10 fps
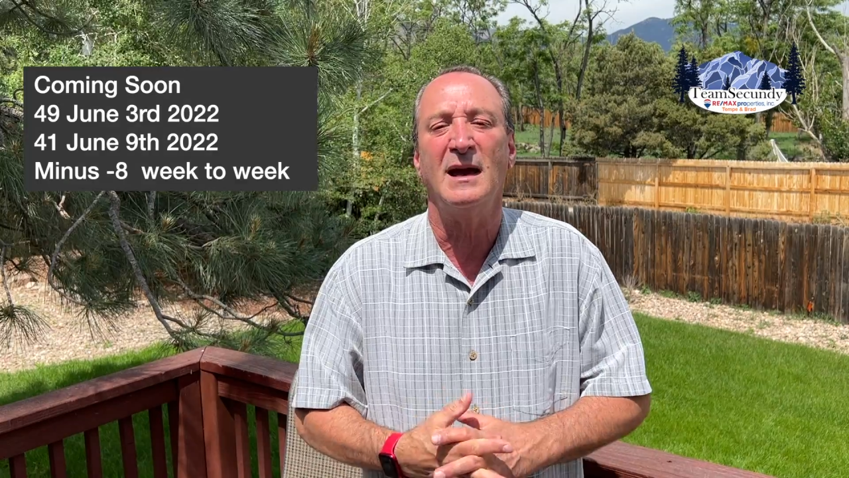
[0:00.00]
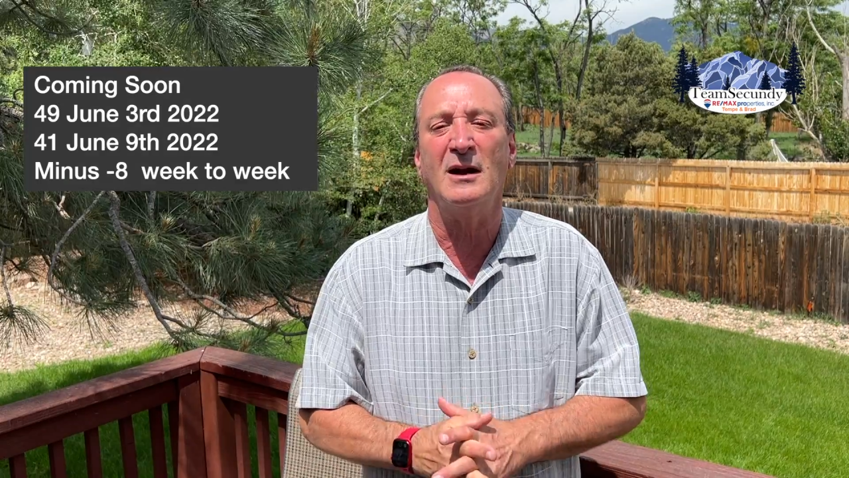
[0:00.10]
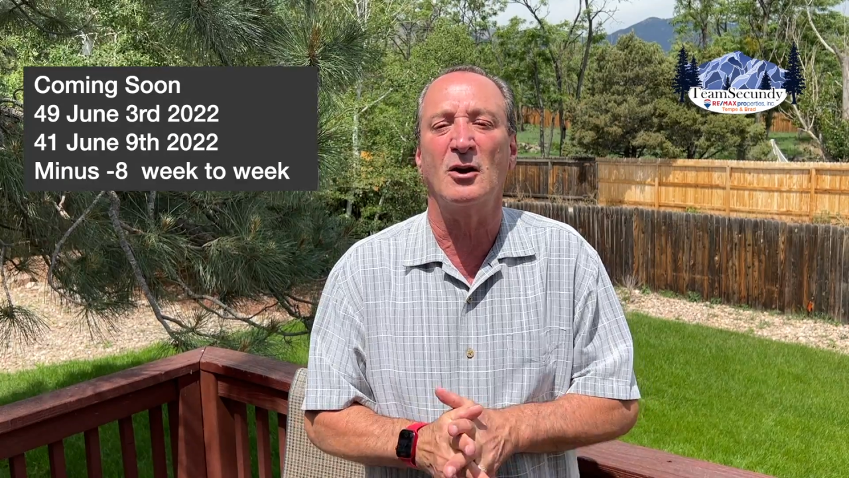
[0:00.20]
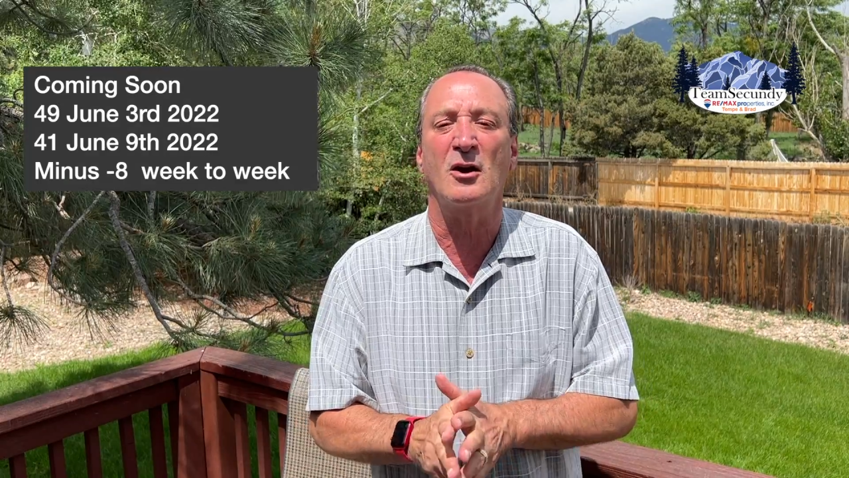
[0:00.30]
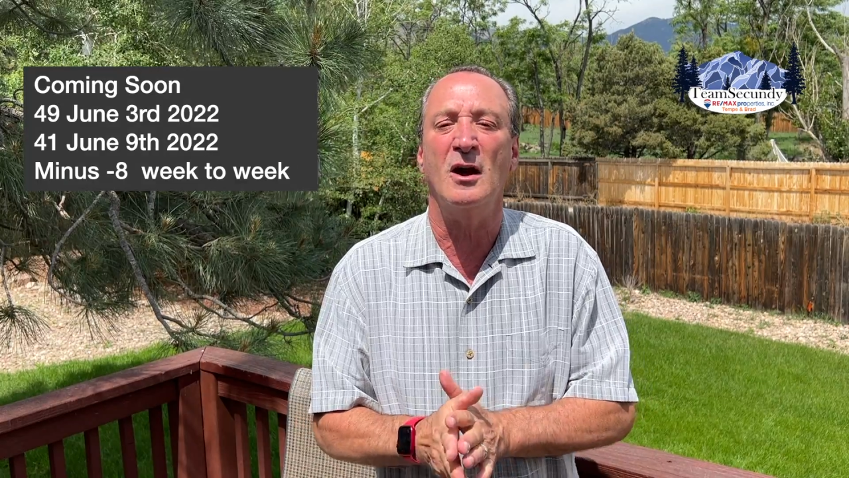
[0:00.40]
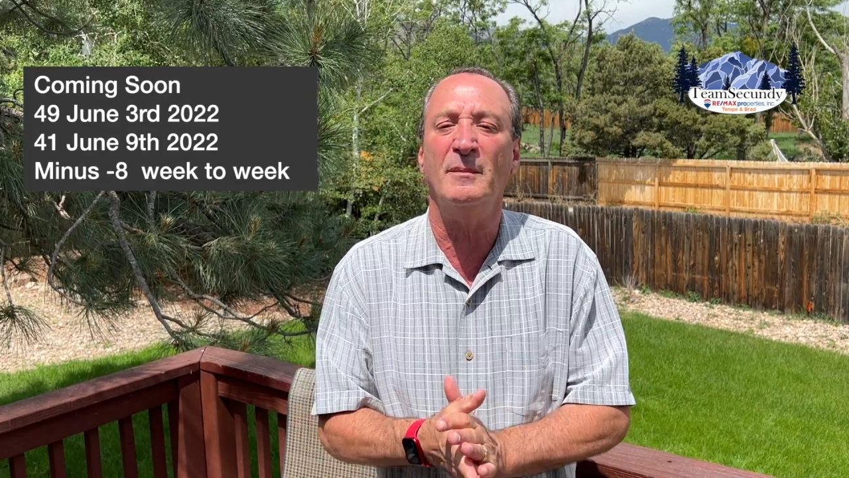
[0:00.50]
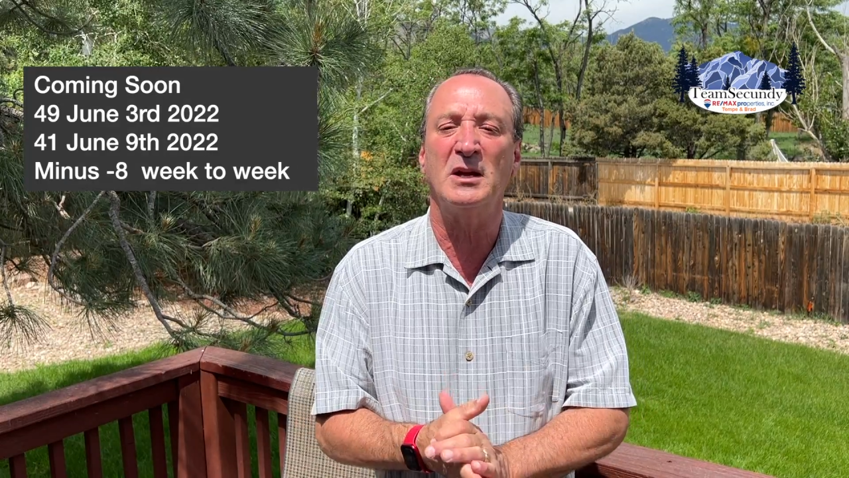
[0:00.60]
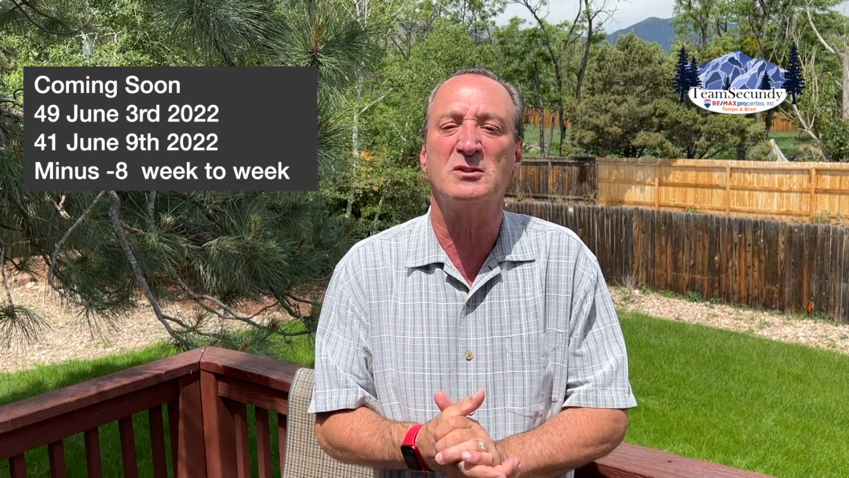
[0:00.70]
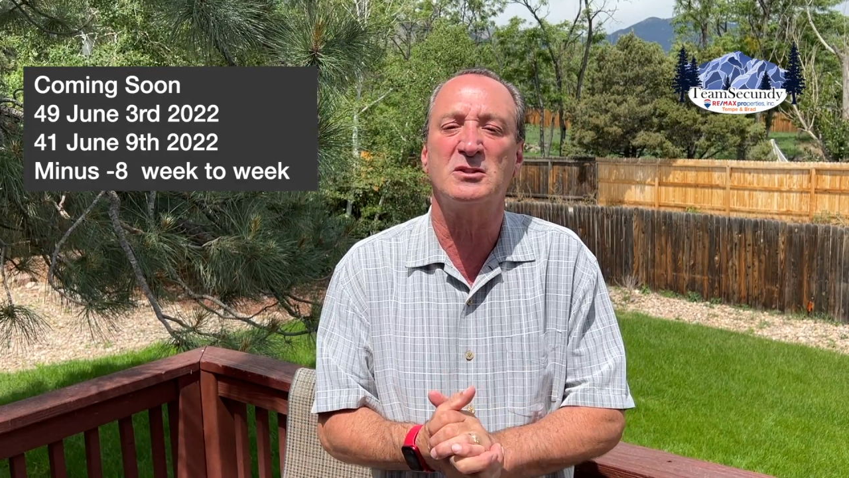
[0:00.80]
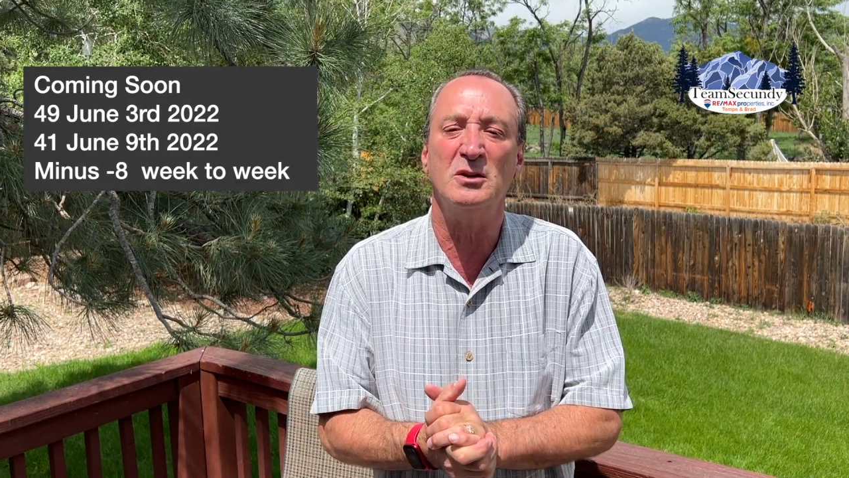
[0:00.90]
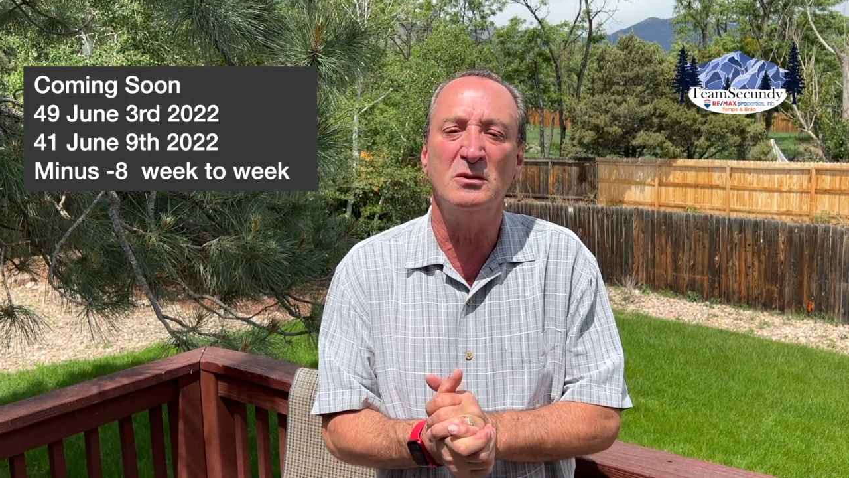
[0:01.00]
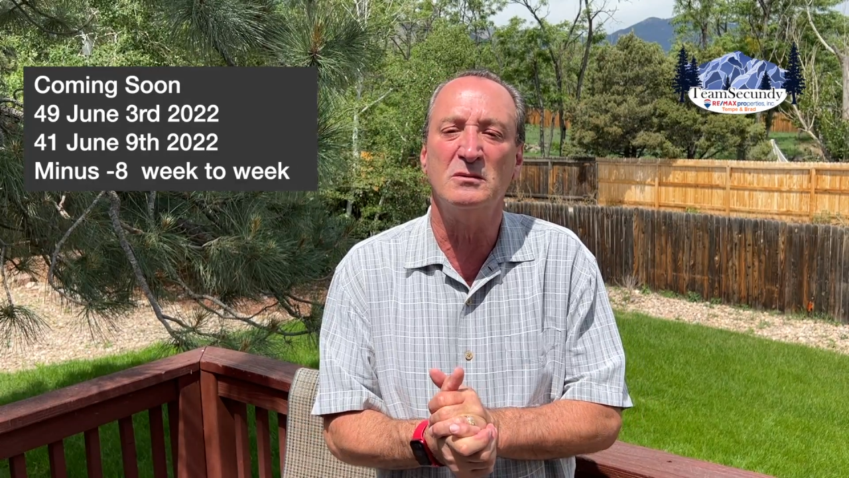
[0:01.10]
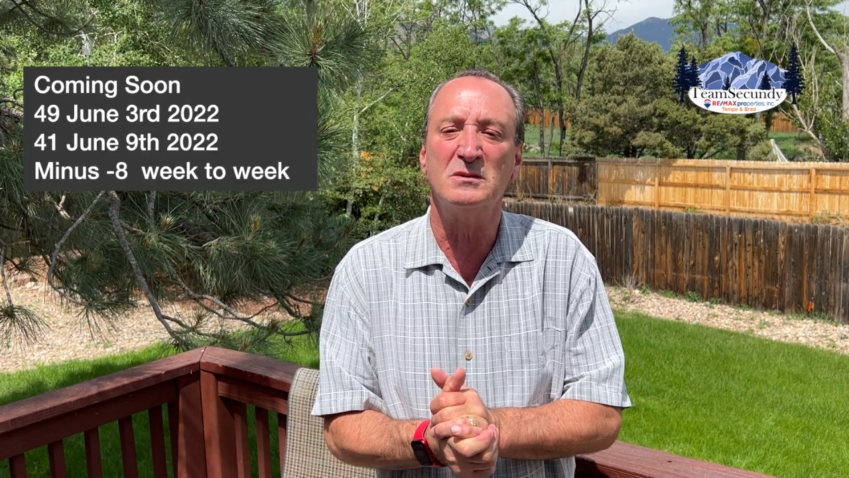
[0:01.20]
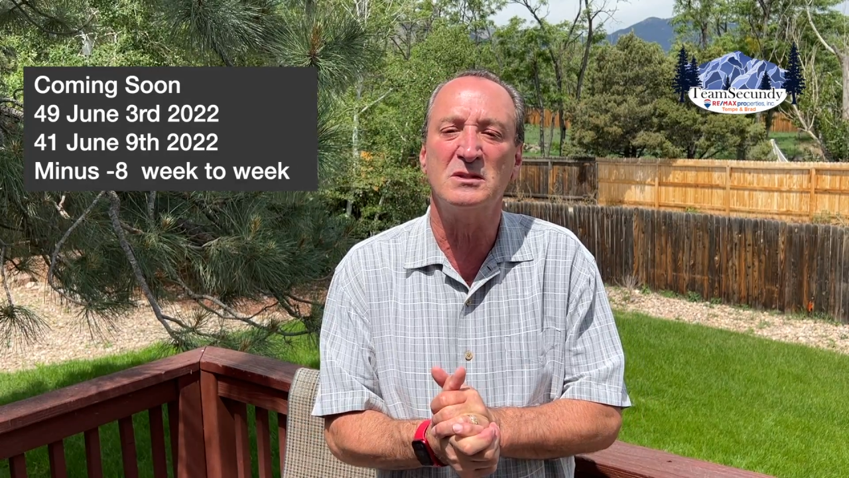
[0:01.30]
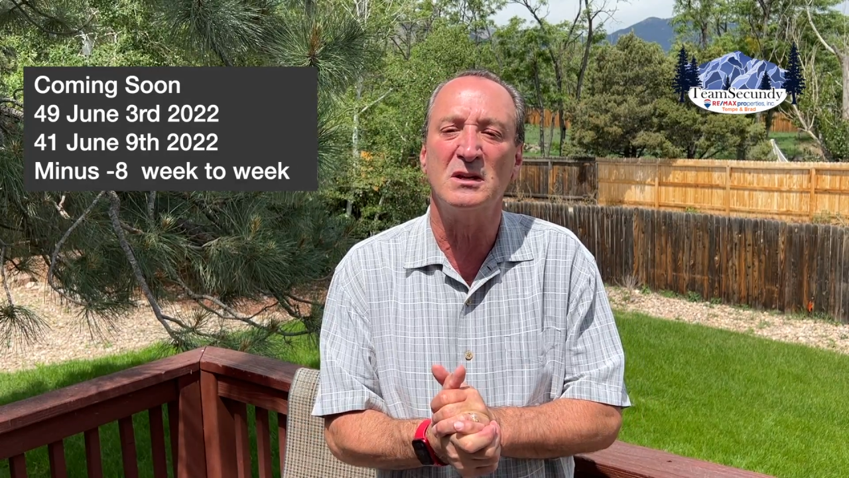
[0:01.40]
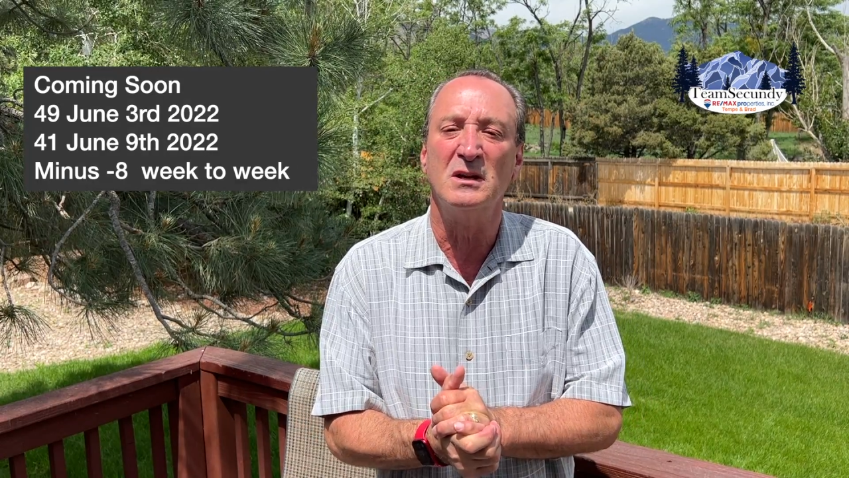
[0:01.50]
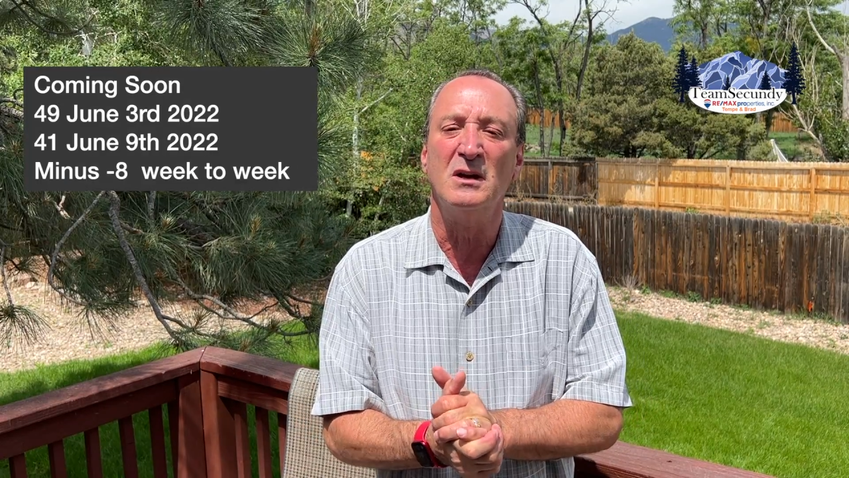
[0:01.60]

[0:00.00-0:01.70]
And our coming soons